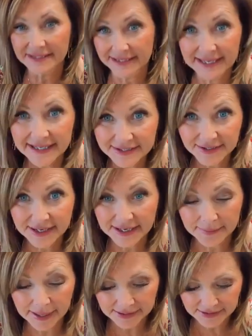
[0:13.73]
because the kids are
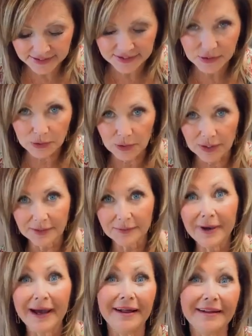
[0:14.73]
getting back to
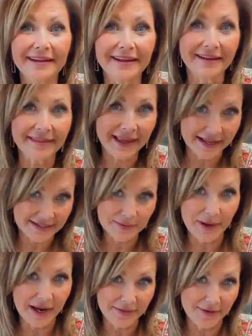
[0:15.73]
school. Well,
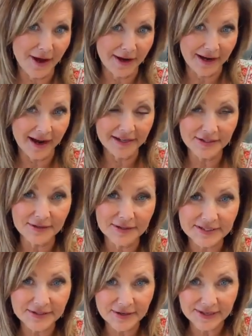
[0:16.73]
that's why I thought I'd
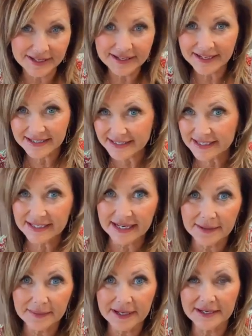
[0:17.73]
do this cooking class
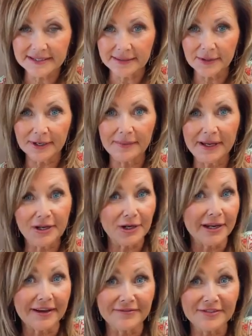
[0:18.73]
today because I'm going to
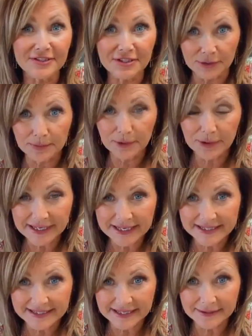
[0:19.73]
make your life super
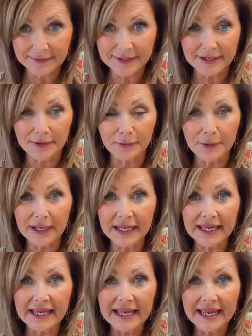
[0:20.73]
easy with a
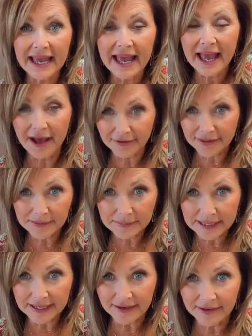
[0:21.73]
really
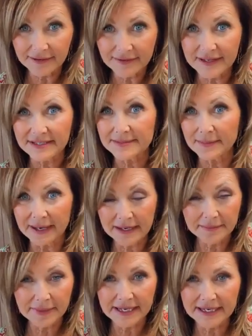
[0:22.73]
healthy meal that's
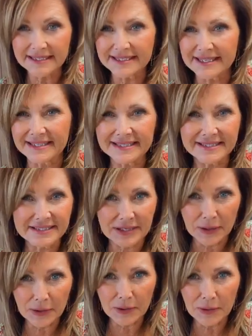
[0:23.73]
made in minutes that's
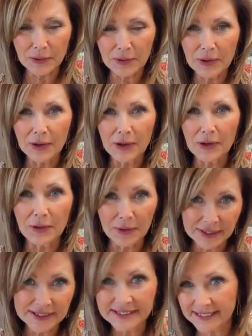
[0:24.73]
so
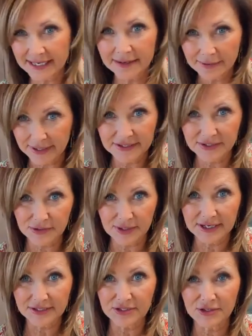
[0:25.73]
going to take away the
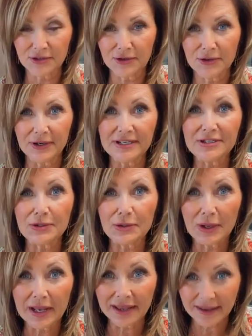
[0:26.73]
stress. You're going
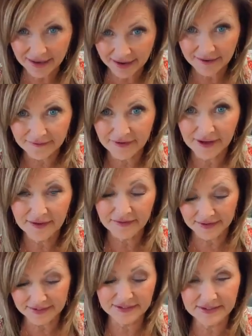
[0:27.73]
to love
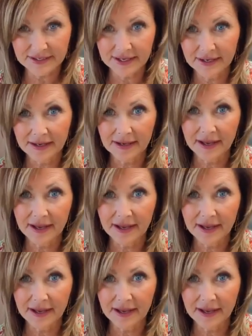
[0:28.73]
this